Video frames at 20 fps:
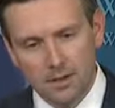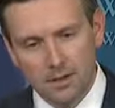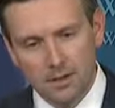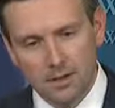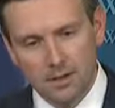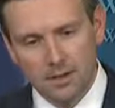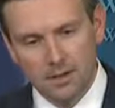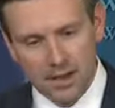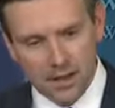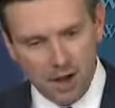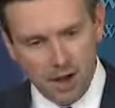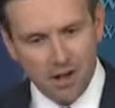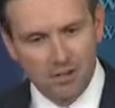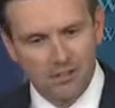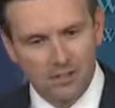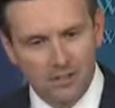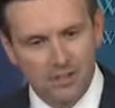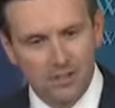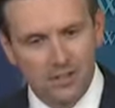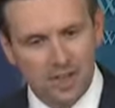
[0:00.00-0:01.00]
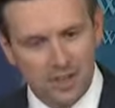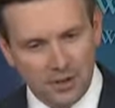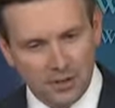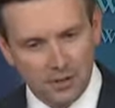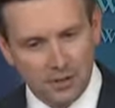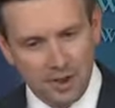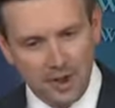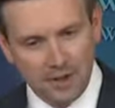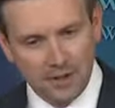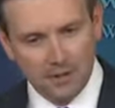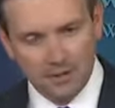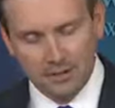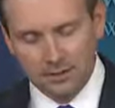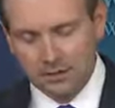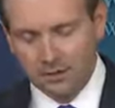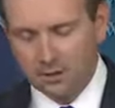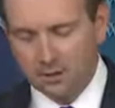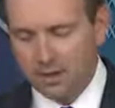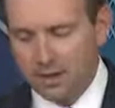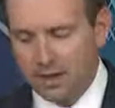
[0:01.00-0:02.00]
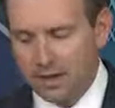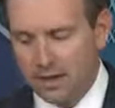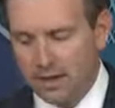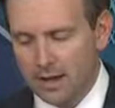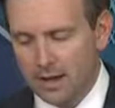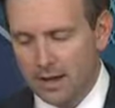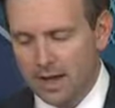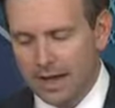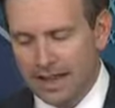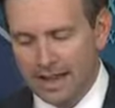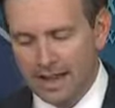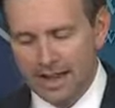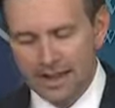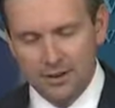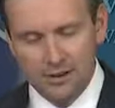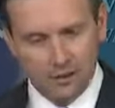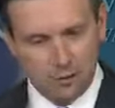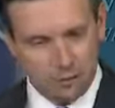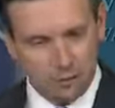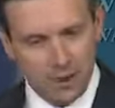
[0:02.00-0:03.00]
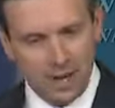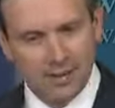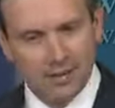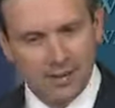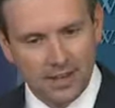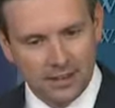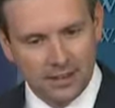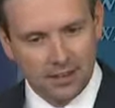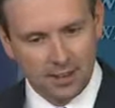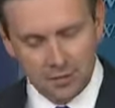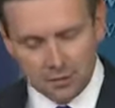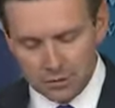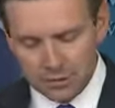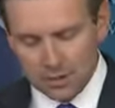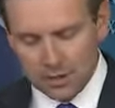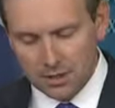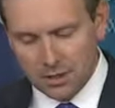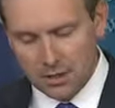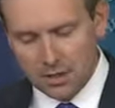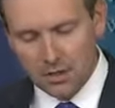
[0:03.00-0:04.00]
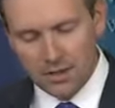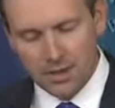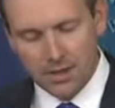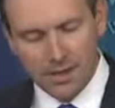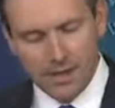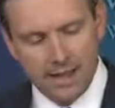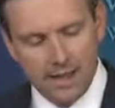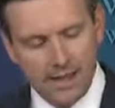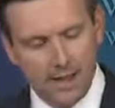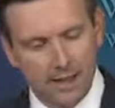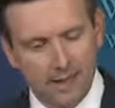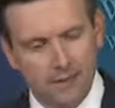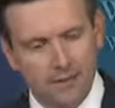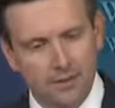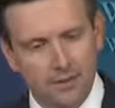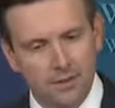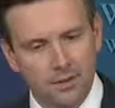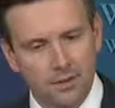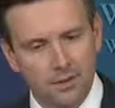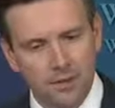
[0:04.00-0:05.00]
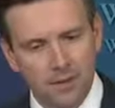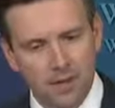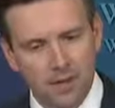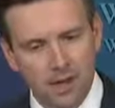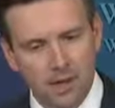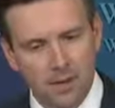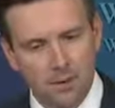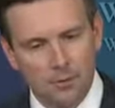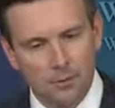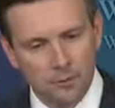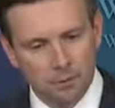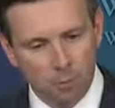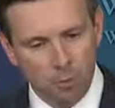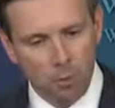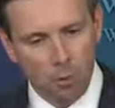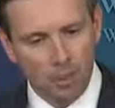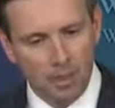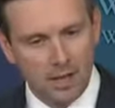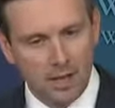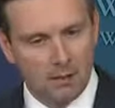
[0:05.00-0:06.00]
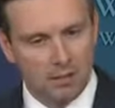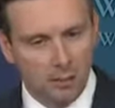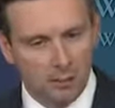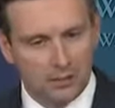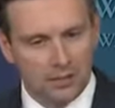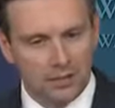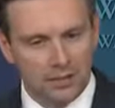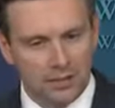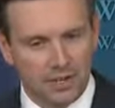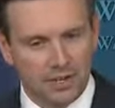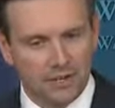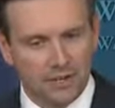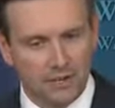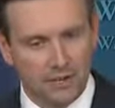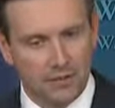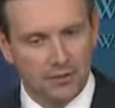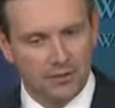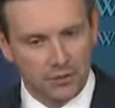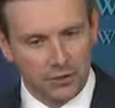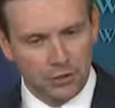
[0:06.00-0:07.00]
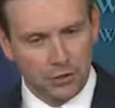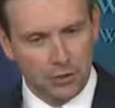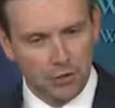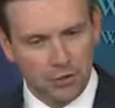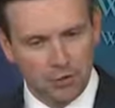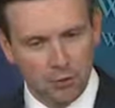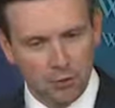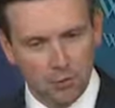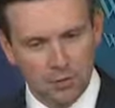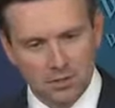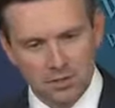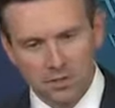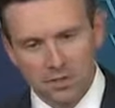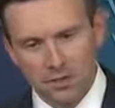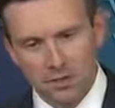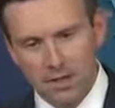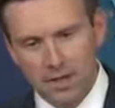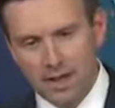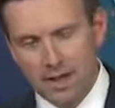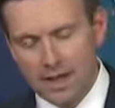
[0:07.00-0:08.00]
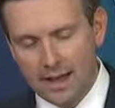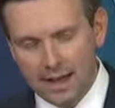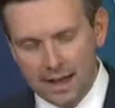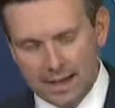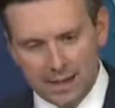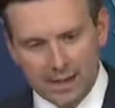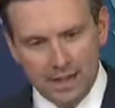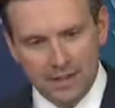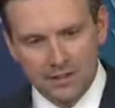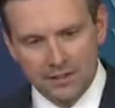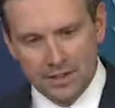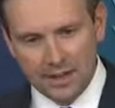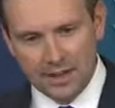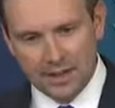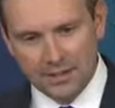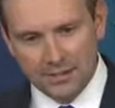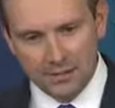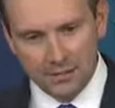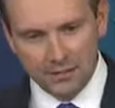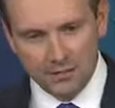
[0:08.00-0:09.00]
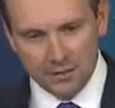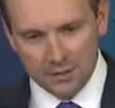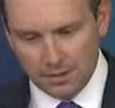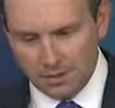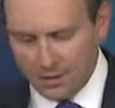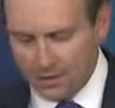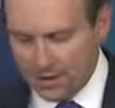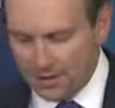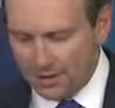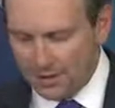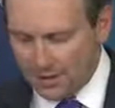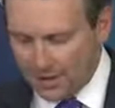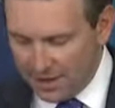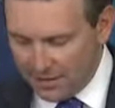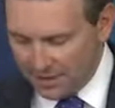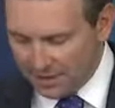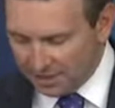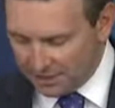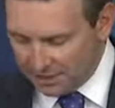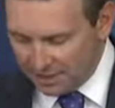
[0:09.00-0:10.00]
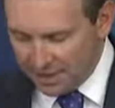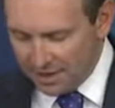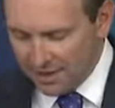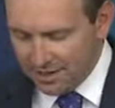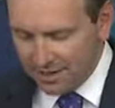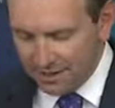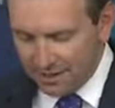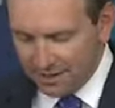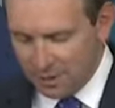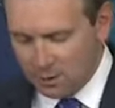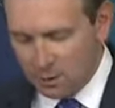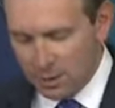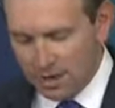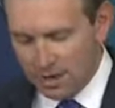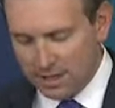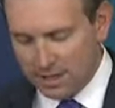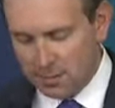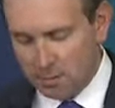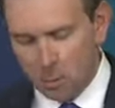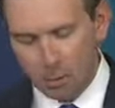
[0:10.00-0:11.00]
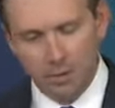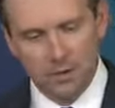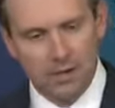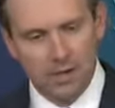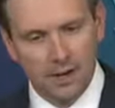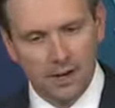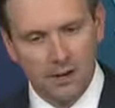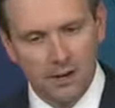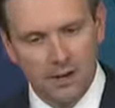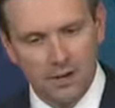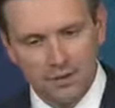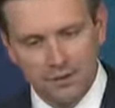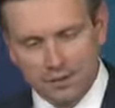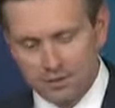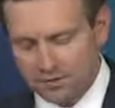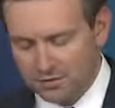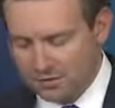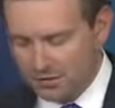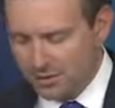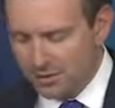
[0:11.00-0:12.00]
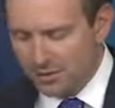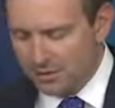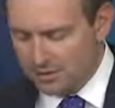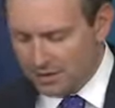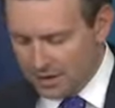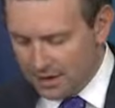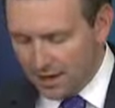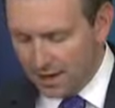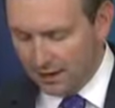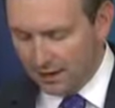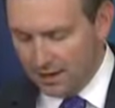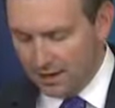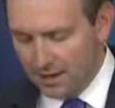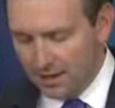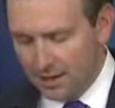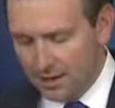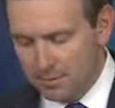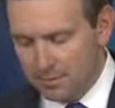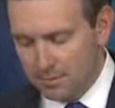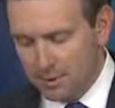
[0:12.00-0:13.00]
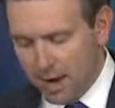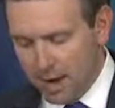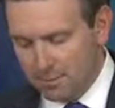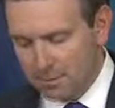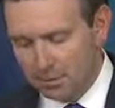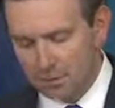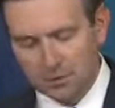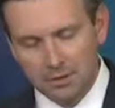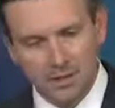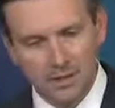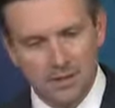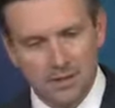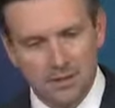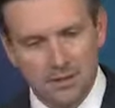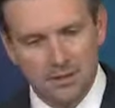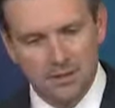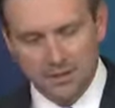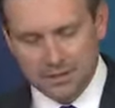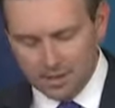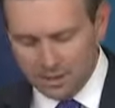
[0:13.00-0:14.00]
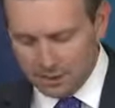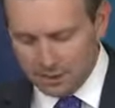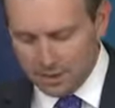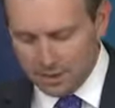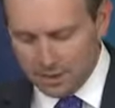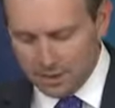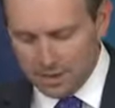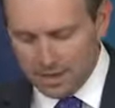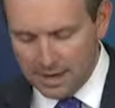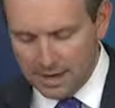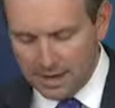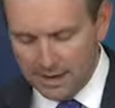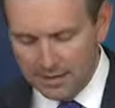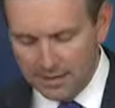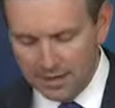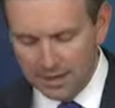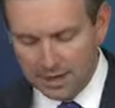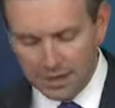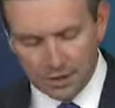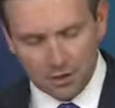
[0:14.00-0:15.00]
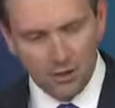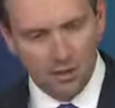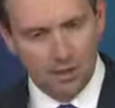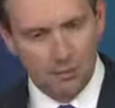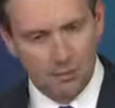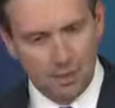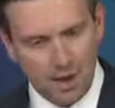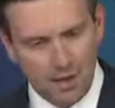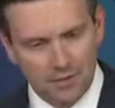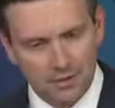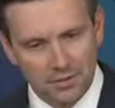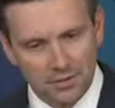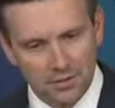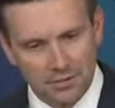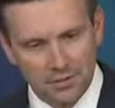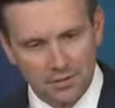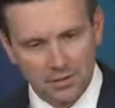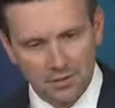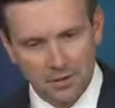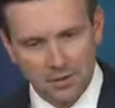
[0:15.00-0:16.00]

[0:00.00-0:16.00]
take office in Iraq and unite that country and deploy a multi-sectarian security force against ISIL that has succeeded in liberating important areas of Diyala and Babel and Nineveh and the Kirkuk provinces.